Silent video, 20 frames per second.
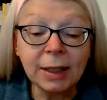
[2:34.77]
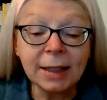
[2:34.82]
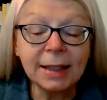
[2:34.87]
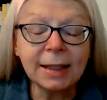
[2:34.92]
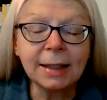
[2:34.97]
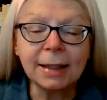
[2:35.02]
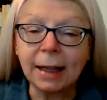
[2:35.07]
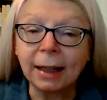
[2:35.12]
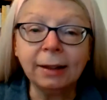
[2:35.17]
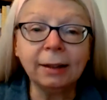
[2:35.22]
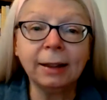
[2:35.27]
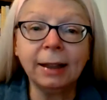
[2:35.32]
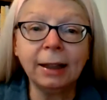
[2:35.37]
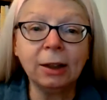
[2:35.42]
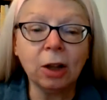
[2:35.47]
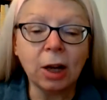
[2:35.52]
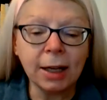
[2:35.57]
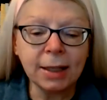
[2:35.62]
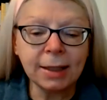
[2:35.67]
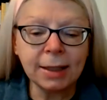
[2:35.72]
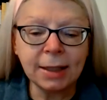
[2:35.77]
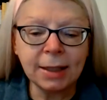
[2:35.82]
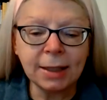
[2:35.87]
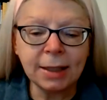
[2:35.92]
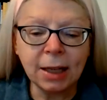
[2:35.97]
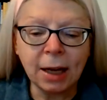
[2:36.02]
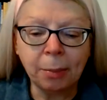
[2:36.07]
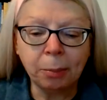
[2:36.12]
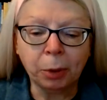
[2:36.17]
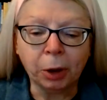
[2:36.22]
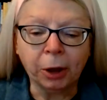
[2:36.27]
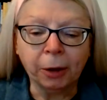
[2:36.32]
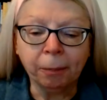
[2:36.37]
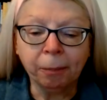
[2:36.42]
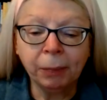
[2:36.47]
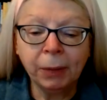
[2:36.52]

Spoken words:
suddenly lost his temper,